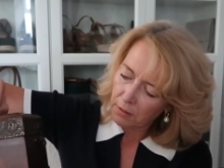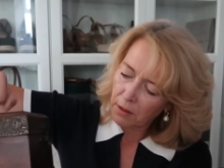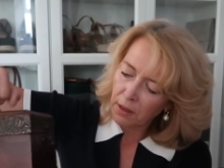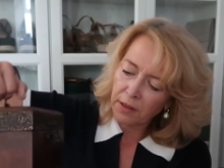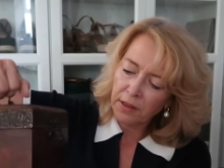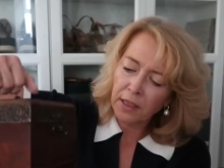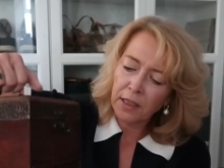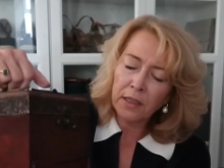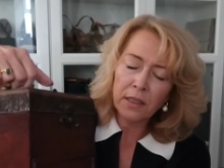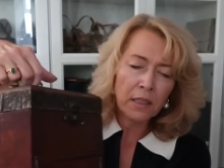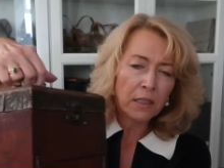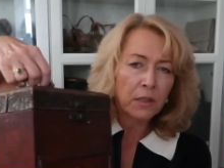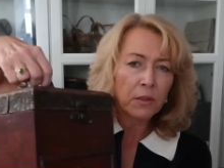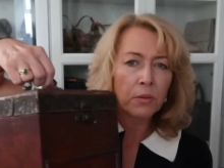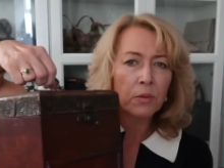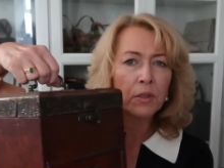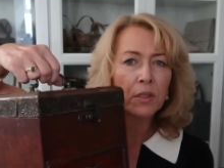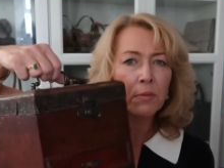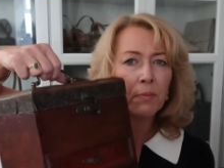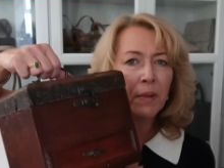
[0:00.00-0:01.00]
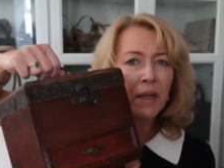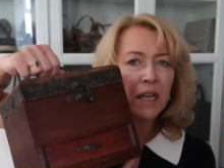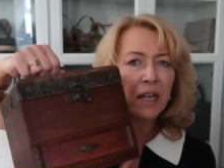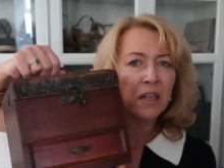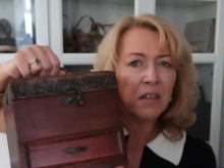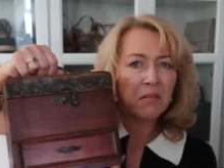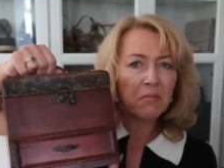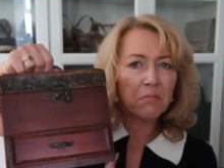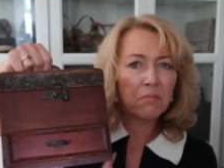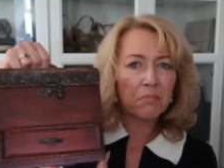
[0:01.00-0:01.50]
I think this was
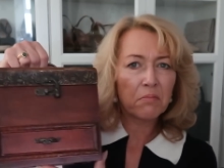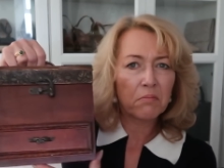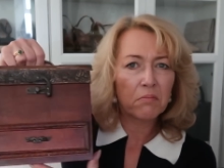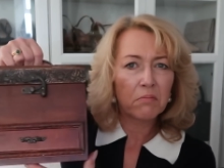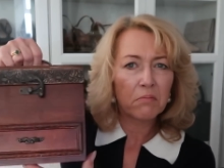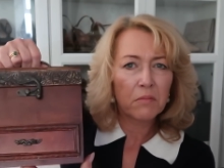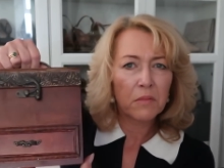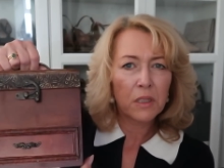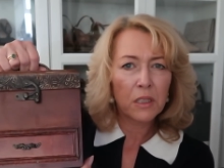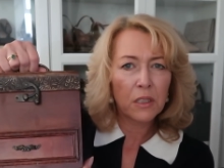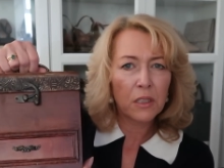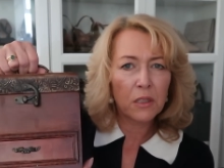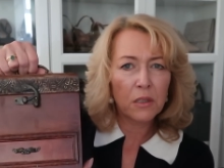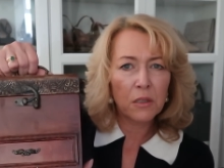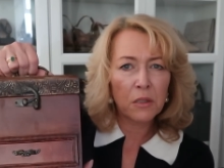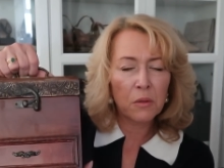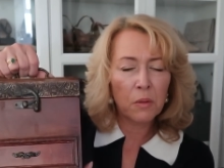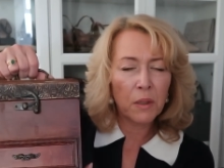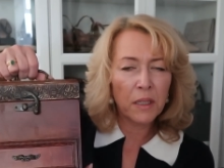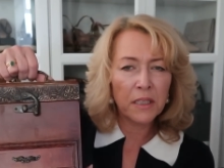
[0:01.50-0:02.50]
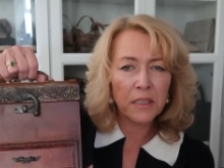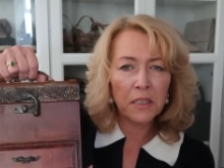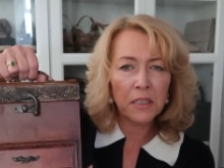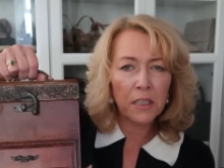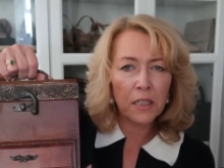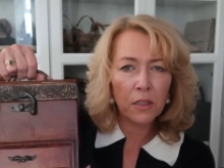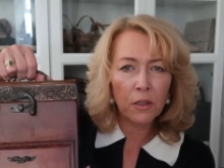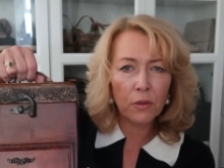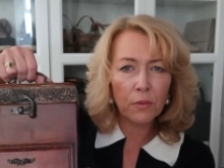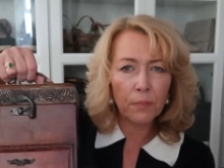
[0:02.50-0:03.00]
about
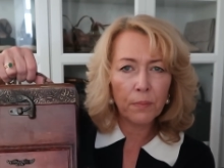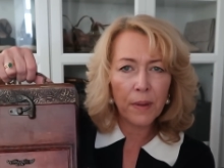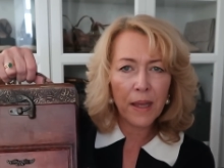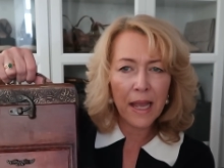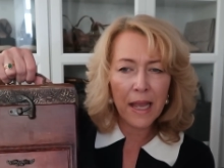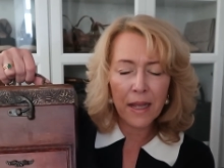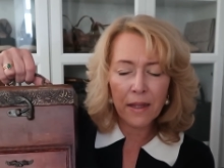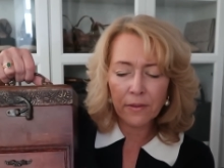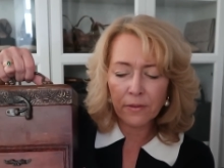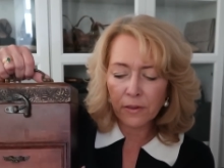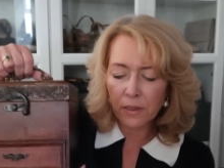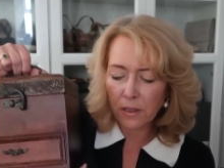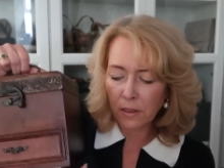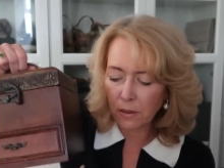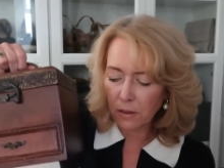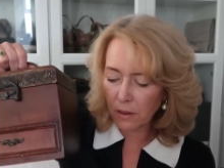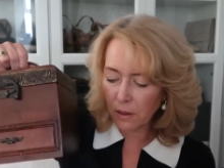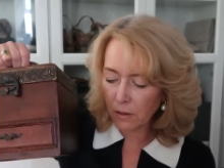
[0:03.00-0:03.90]
£20 odd.